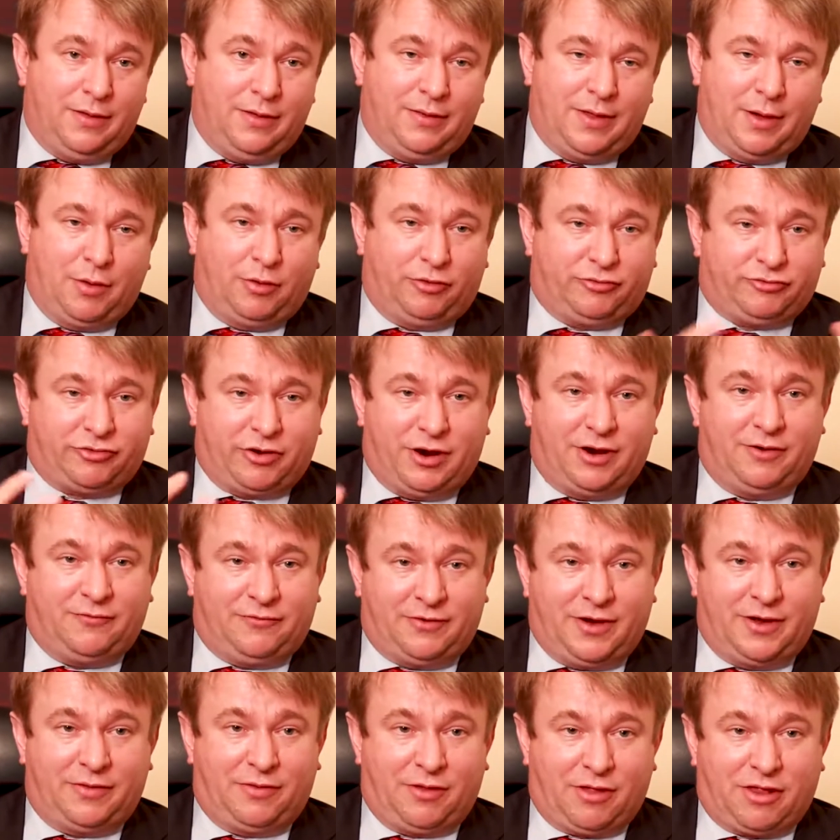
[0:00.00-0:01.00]
They would try and
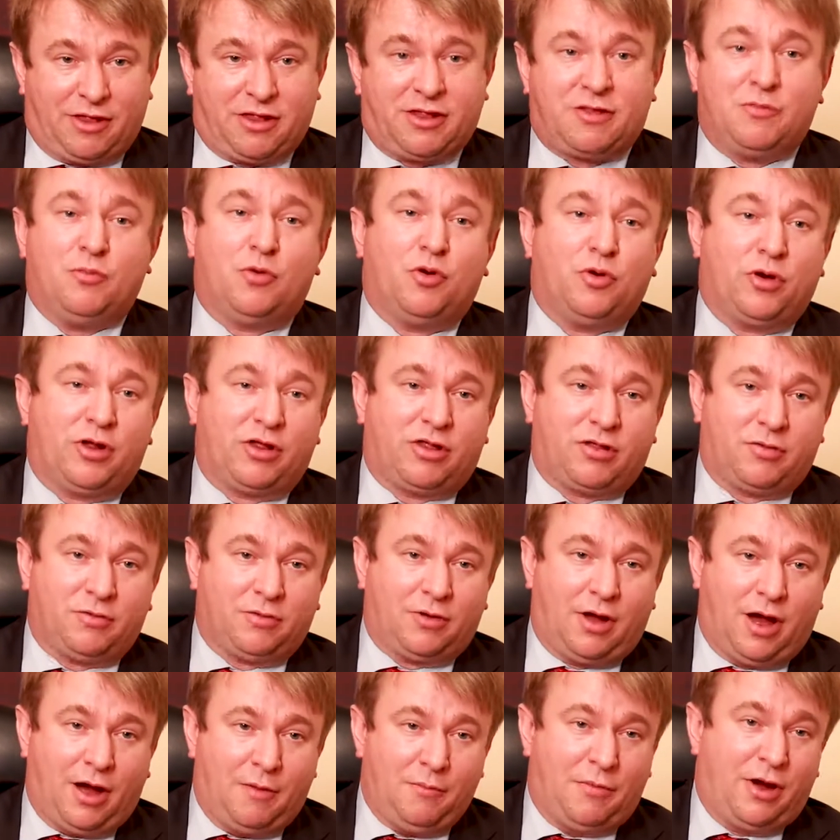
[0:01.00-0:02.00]
find the smallest,
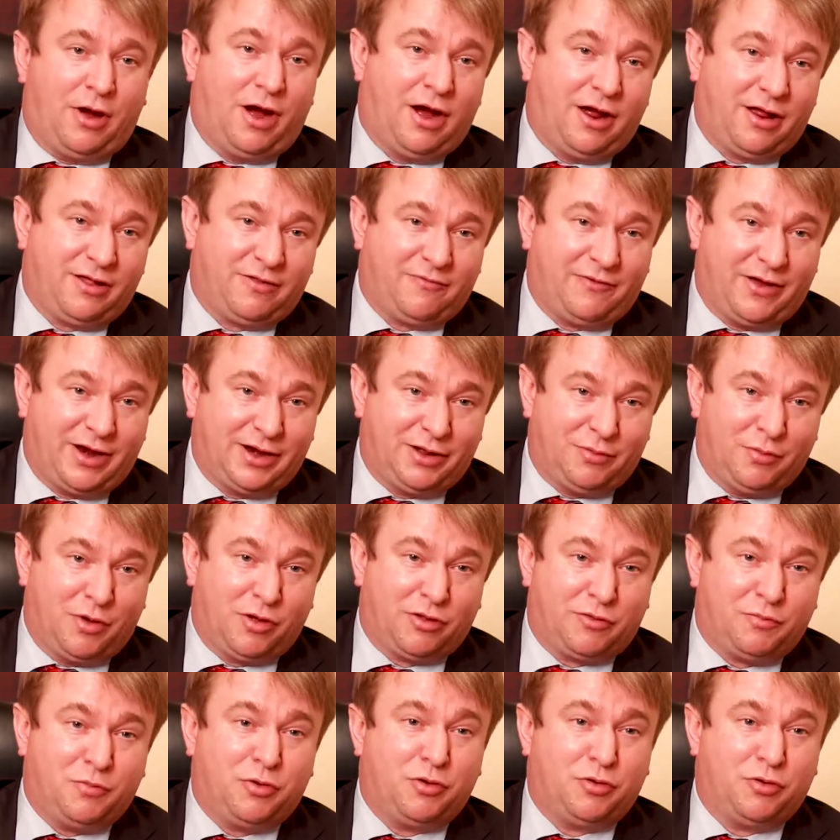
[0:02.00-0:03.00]
highest value,
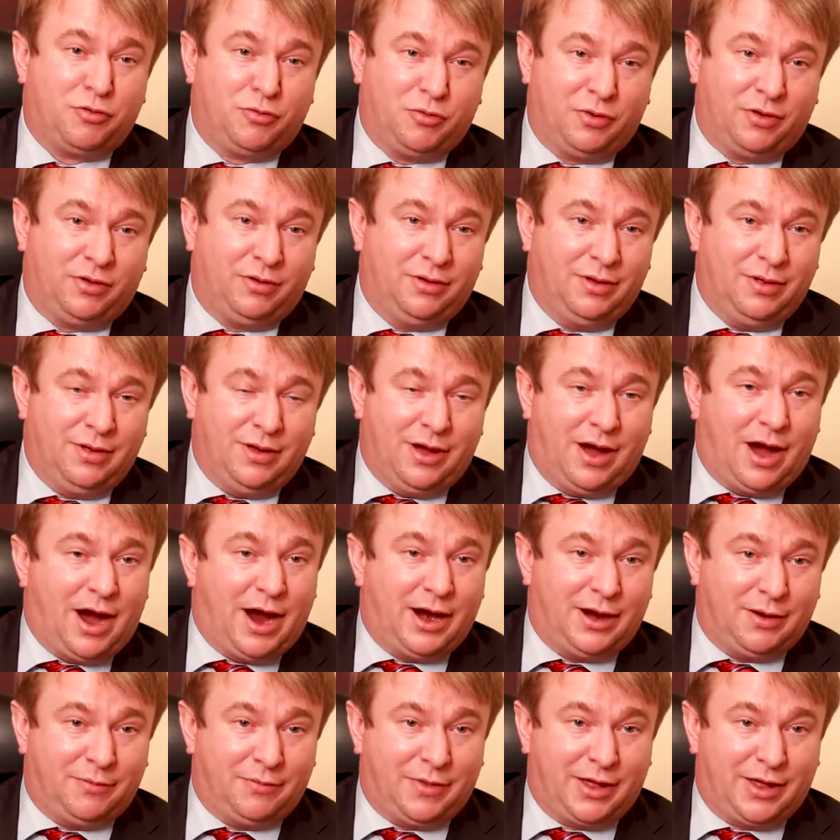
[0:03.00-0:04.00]
most portable
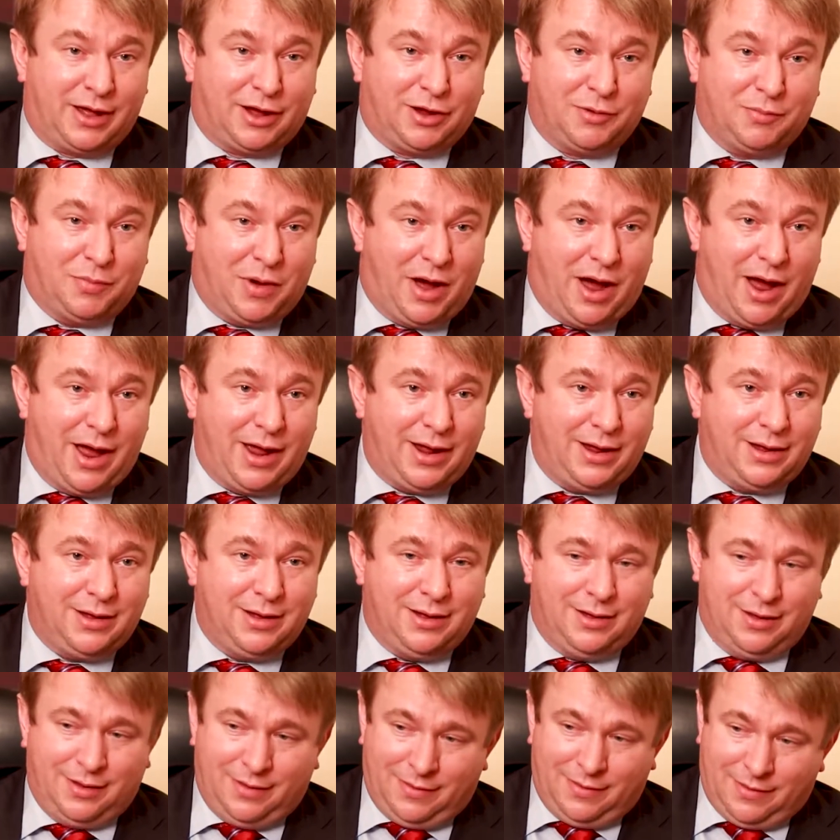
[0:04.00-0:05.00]
item they could buy.
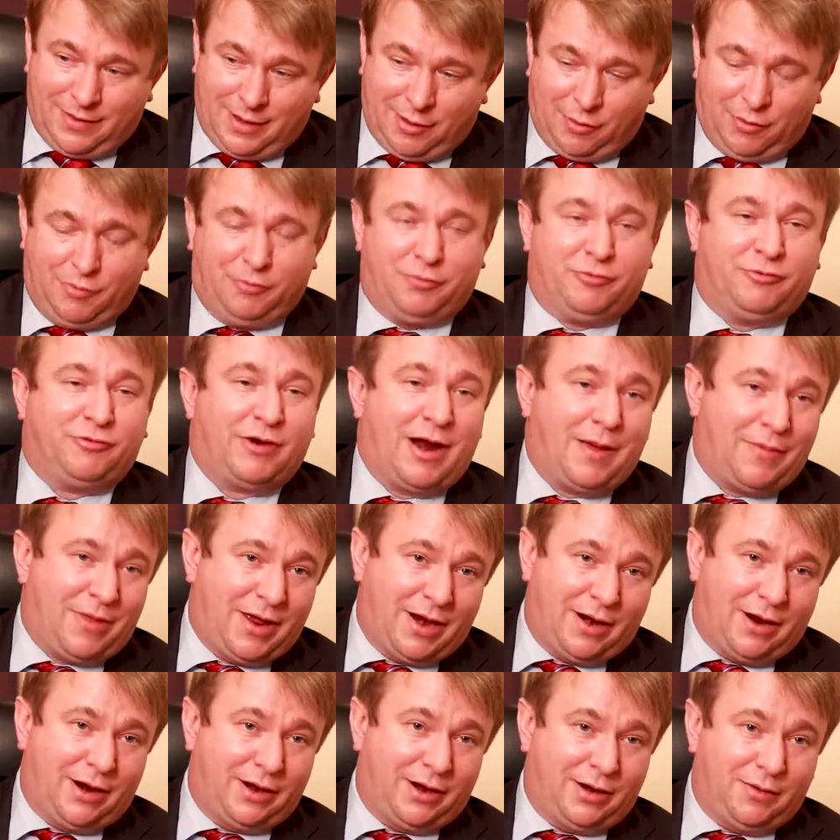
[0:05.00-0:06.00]
They would grab
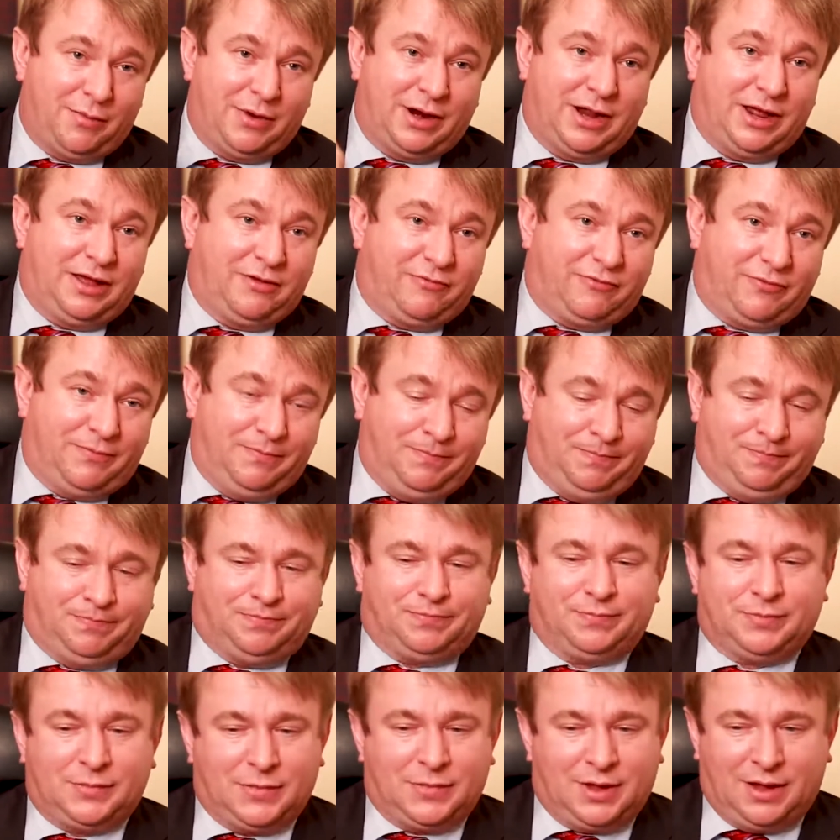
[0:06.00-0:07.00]
that item and leave.
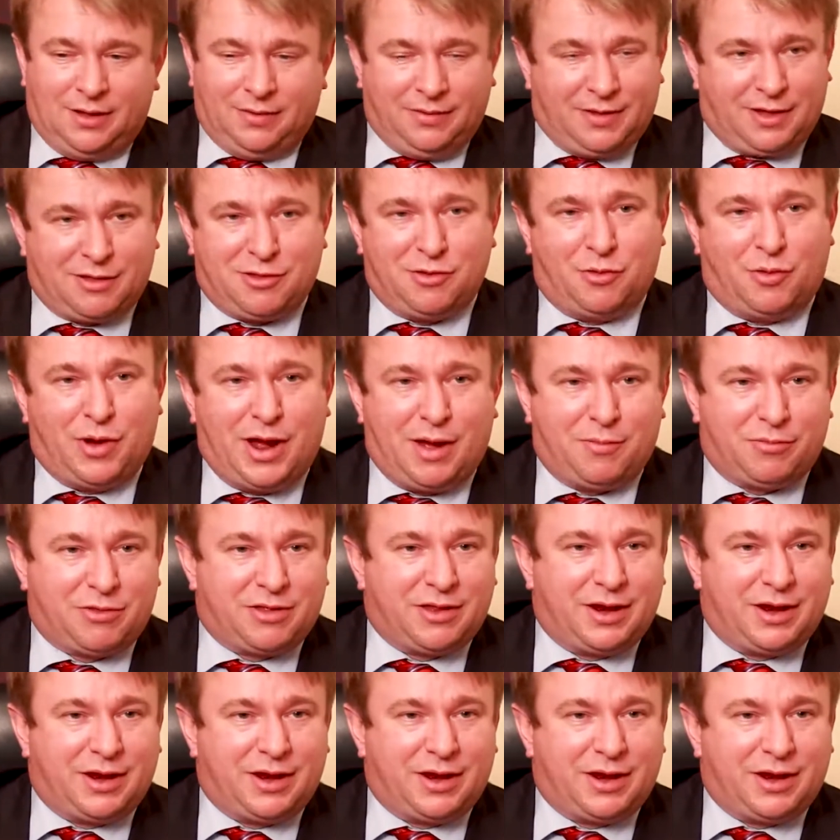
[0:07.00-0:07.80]
That's not what happens